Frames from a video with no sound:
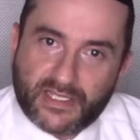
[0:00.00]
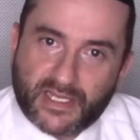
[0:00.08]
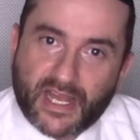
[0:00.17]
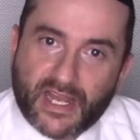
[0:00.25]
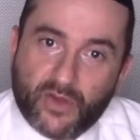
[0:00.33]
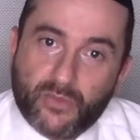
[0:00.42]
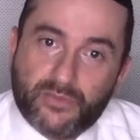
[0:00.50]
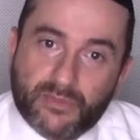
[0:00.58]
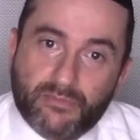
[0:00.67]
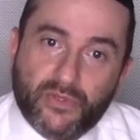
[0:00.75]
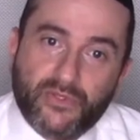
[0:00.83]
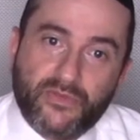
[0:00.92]
can I help to
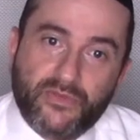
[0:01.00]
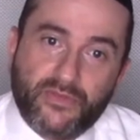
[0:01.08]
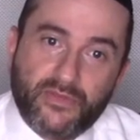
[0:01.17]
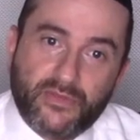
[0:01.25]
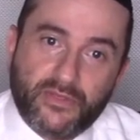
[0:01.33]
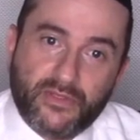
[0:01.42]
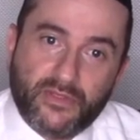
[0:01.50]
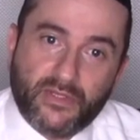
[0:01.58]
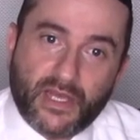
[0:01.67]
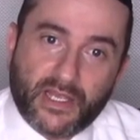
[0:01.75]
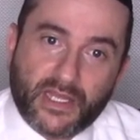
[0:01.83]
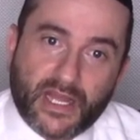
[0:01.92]
put
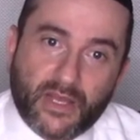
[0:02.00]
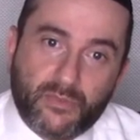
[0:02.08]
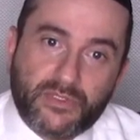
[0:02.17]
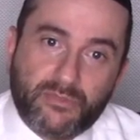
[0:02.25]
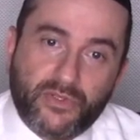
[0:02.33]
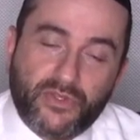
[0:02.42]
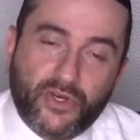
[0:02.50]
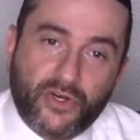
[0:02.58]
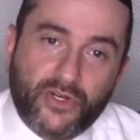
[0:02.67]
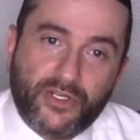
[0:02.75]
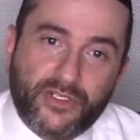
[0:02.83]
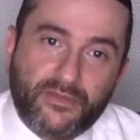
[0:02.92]
the
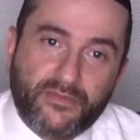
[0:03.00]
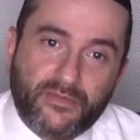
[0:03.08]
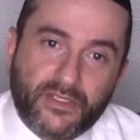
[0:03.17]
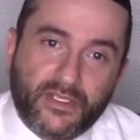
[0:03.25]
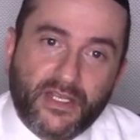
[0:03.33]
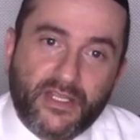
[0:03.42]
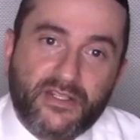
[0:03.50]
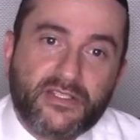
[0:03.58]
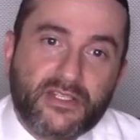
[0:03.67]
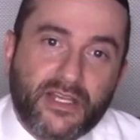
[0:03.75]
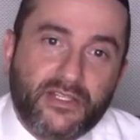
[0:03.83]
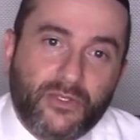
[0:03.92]
oren
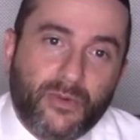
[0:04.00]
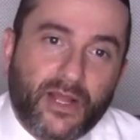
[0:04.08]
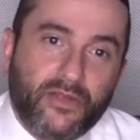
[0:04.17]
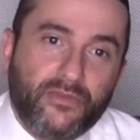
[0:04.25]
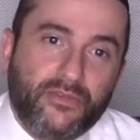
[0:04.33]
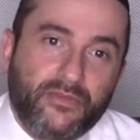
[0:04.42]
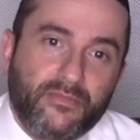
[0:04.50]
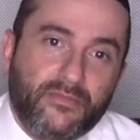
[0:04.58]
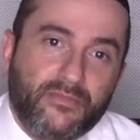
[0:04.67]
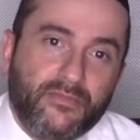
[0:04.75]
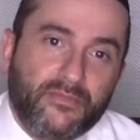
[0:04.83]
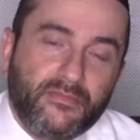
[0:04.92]
inside the ground?
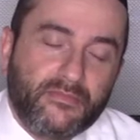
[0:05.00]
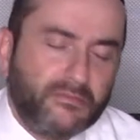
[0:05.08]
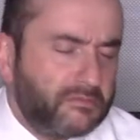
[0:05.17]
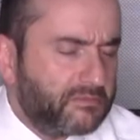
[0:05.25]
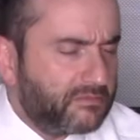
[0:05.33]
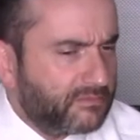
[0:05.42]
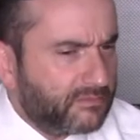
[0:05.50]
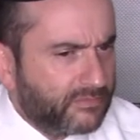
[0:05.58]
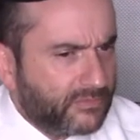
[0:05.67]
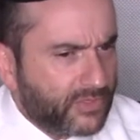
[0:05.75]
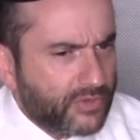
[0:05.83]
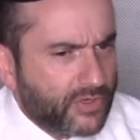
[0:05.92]

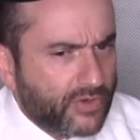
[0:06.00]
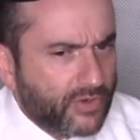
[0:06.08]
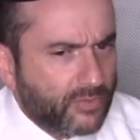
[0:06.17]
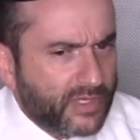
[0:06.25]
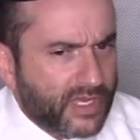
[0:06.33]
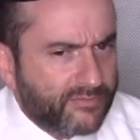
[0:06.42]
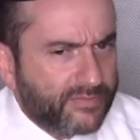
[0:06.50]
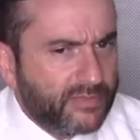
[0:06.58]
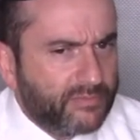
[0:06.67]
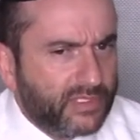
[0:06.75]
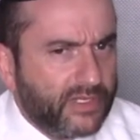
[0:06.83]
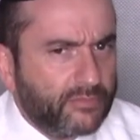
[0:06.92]
No, we have
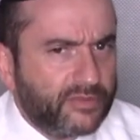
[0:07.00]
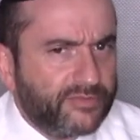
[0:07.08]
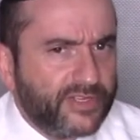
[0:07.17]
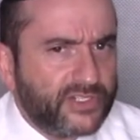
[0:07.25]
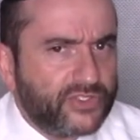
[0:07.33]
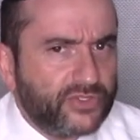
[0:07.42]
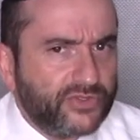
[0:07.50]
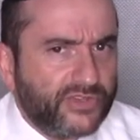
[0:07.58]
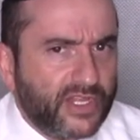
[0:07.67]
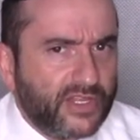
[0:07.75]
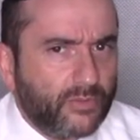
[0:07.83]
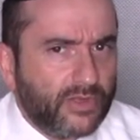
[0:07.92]
people here, professionals,
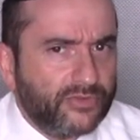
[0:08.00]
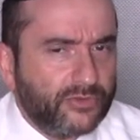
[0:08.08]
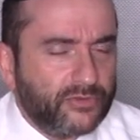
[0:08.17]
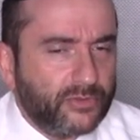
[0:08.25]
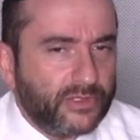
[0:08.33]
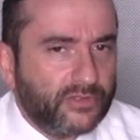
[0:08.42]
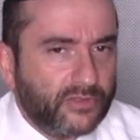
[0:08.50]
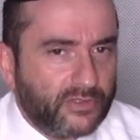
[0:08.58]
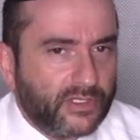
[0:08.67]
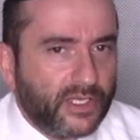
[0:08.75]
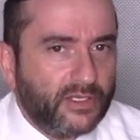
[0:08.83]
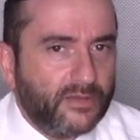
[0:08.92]
they're the ones who do it.
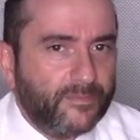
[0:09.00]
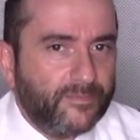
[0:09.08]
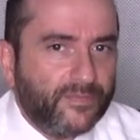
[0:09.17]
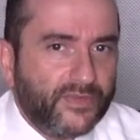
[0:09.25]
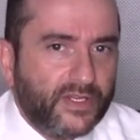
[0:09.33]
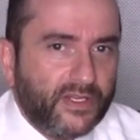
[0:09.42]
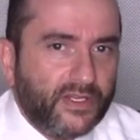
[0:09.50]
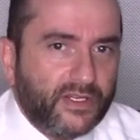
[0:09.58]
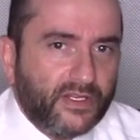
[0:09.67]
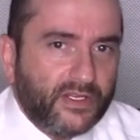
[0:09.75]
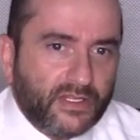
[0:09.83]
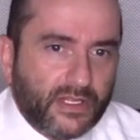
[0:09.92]
Okay.
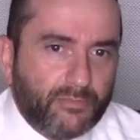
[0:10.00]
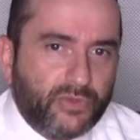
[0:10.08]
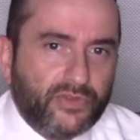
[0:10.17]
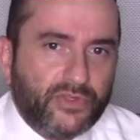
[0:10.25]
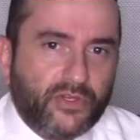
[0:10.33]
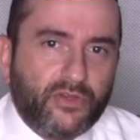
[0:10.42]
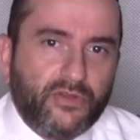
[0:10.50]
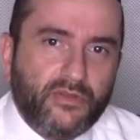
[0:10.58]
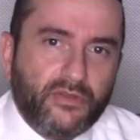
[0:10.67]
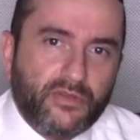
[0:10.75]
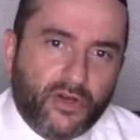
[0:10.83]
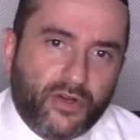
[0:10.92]
They put the
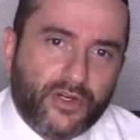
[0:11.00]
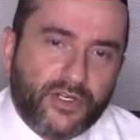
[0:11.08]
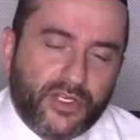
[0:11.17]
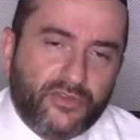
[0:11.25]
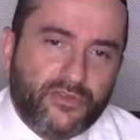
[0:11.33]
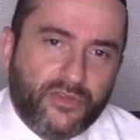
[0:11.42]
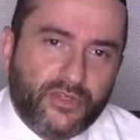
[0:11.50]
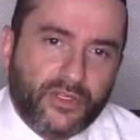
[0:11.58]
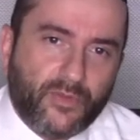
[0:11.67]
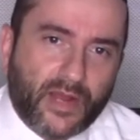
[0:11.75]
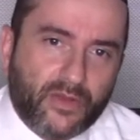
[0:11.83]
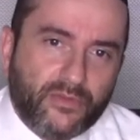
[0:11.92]
oren into the
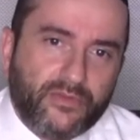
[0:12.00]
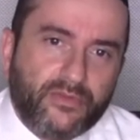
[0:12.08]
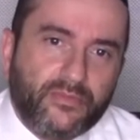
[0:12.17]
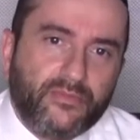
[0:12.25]
ground.